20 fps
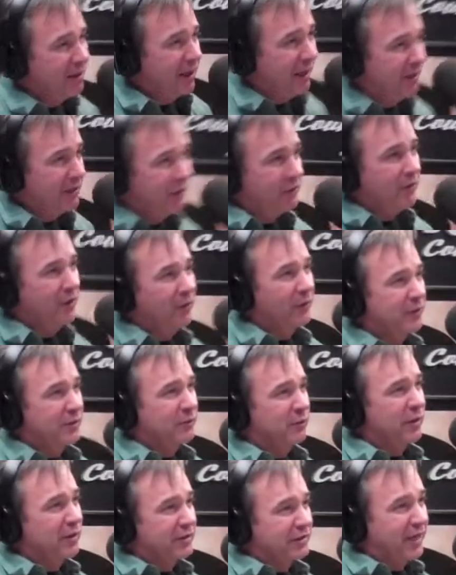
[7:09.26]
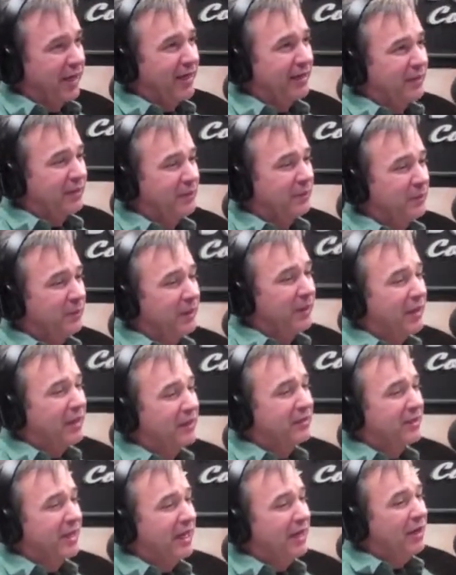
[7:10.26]
and you know it as well as I do,
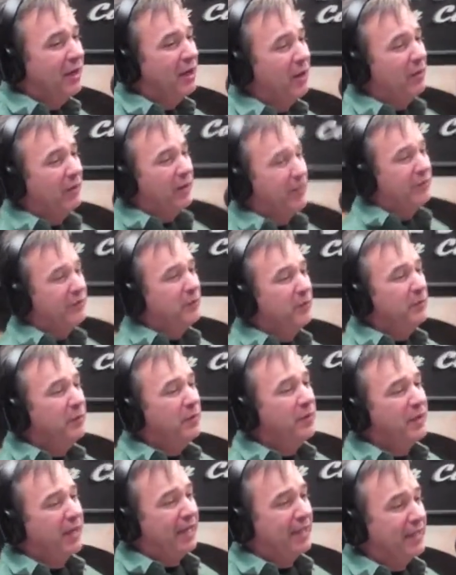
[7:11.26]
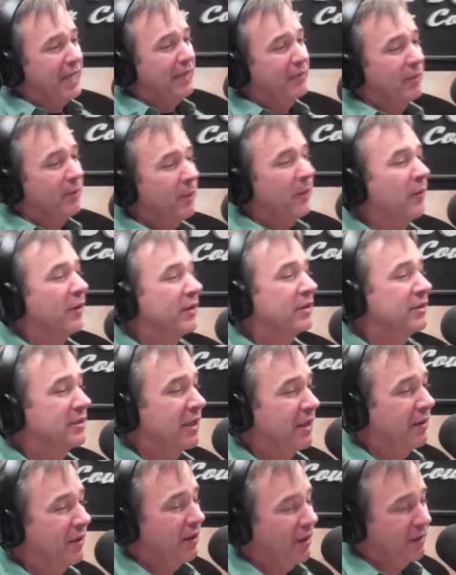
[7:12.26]
because they know if you put a day reporting
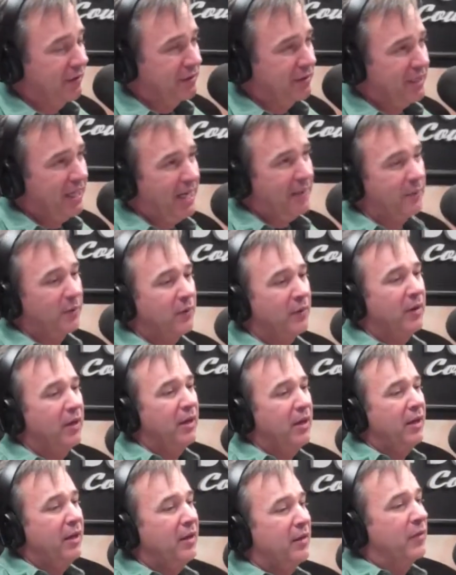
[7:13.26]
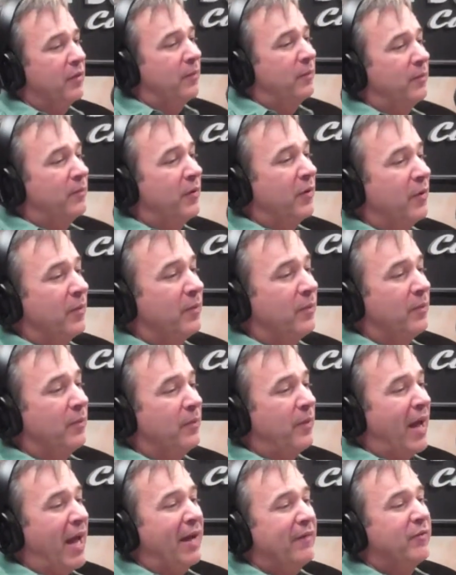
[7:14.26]
center on the table,
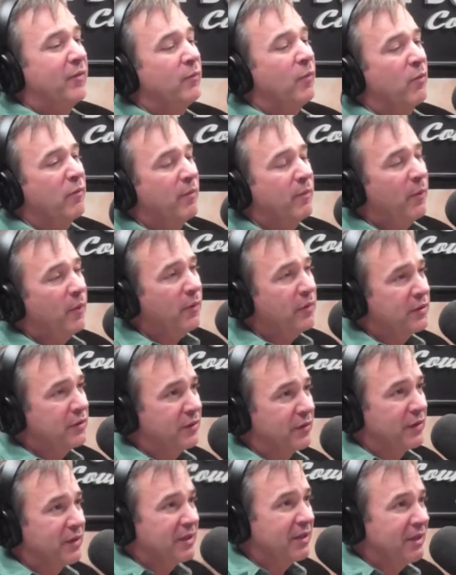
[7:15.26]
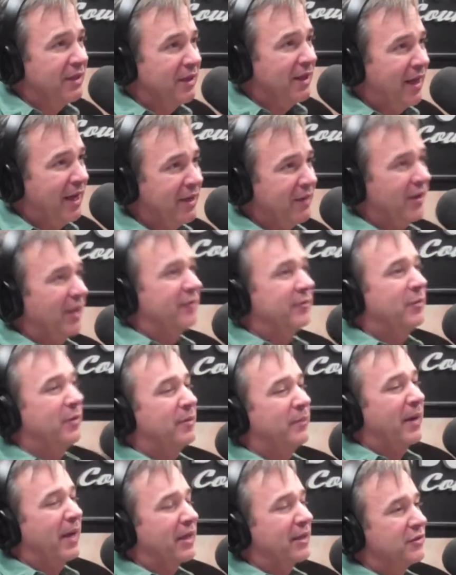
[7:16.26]
half of them won't report to it, and you'll have to put
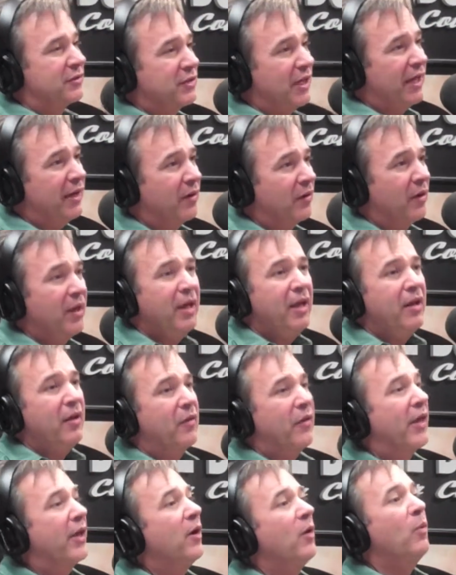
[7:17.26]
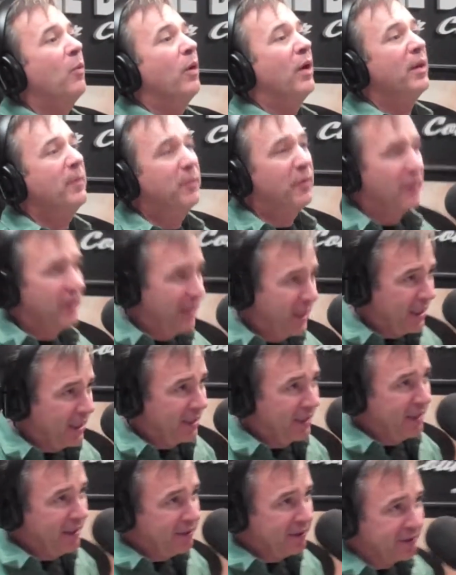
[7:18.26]
them back in jail. They don't want to put any
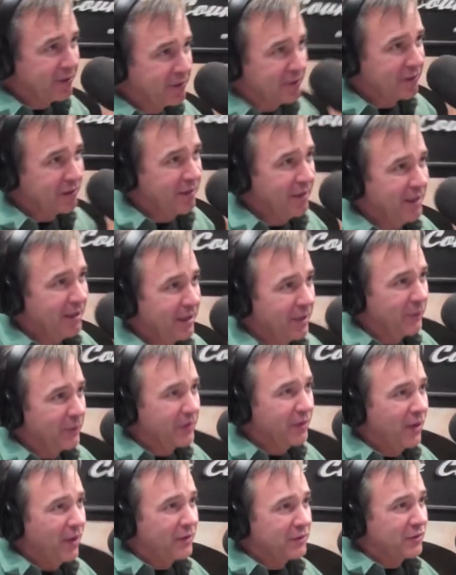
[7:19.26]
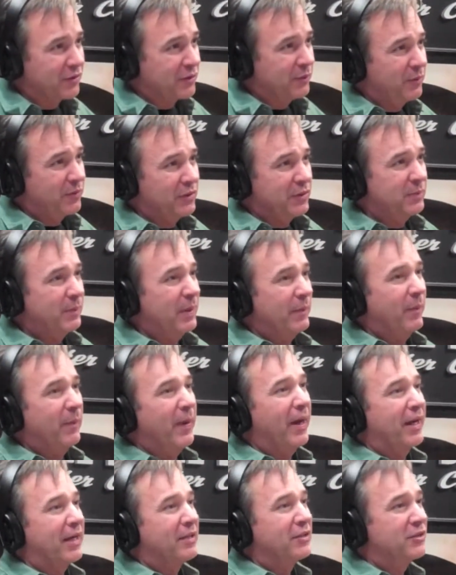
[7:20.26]
conditions that would cause us to put these people
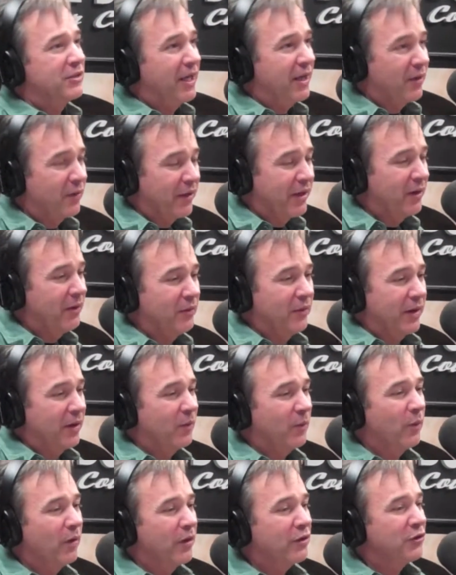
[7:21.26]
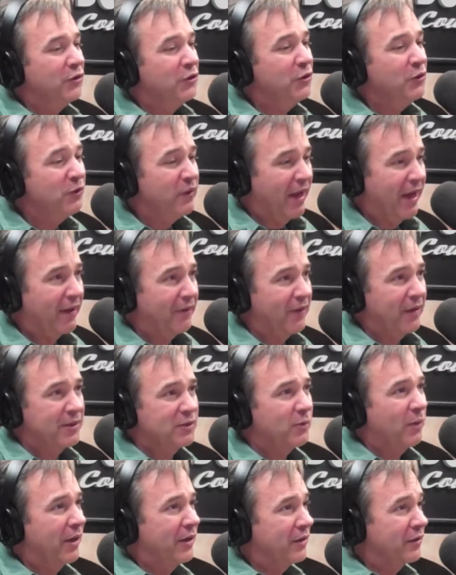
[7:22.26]
back in jail. They don't want to do that.
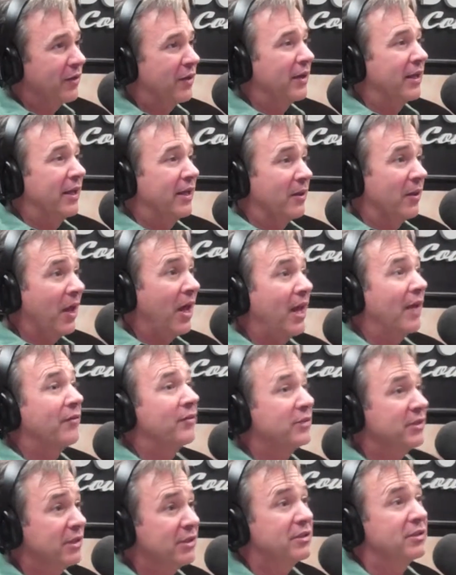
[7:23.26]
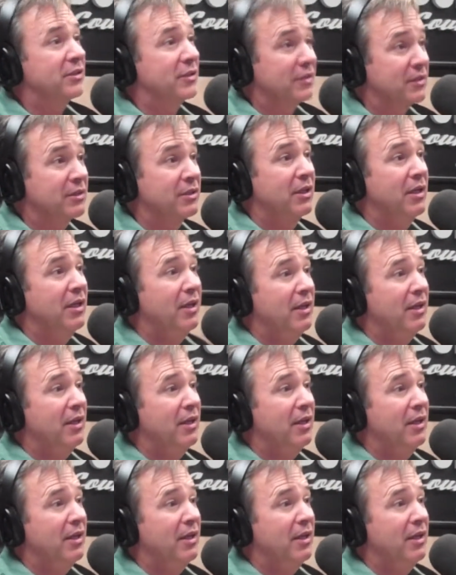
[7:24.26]
That's why you're going to get a lot of resistance.